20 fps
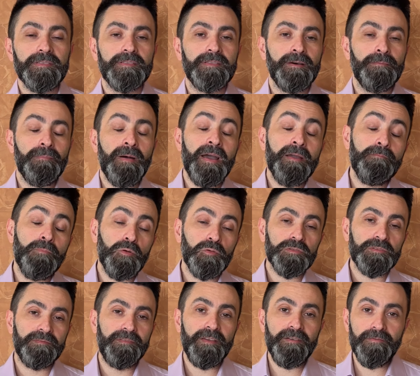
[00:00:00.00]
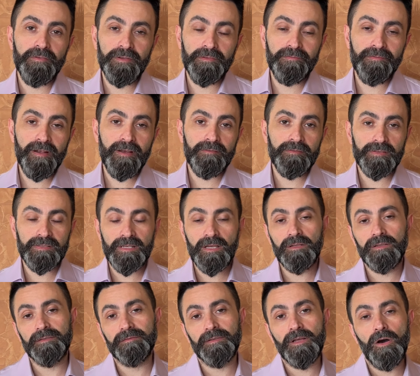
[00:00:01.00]
the my most favorite fragrance
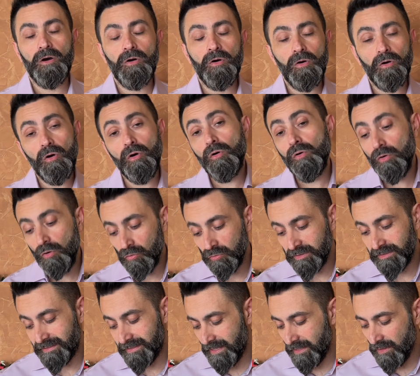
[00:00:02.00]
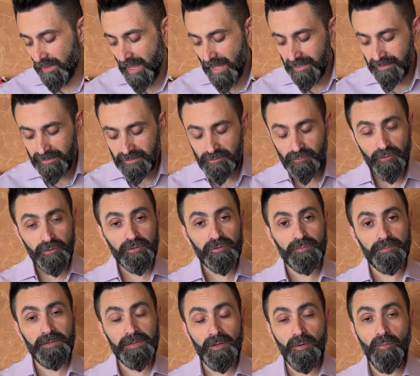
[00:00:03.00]
out of the whole Odyssey line is going to
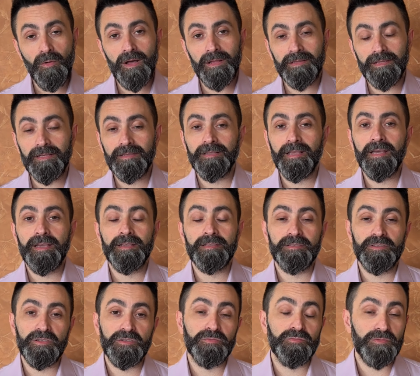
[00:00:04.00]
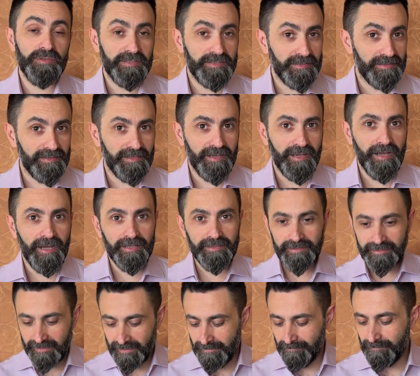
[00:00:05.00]
be the one that I just recently
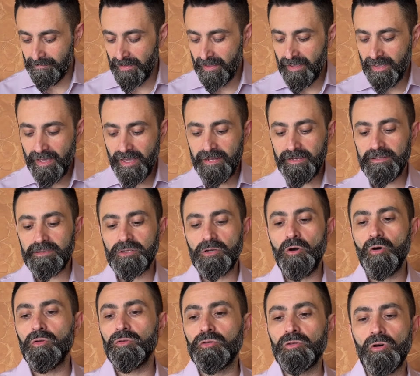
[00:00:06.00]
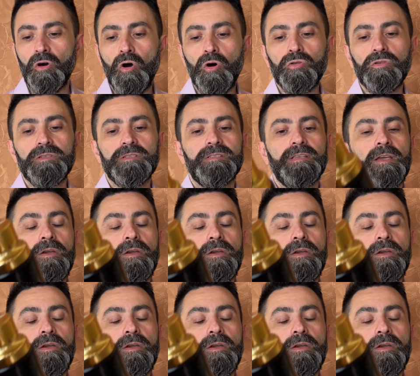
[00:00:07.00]
got, uh, and it's called Odyssey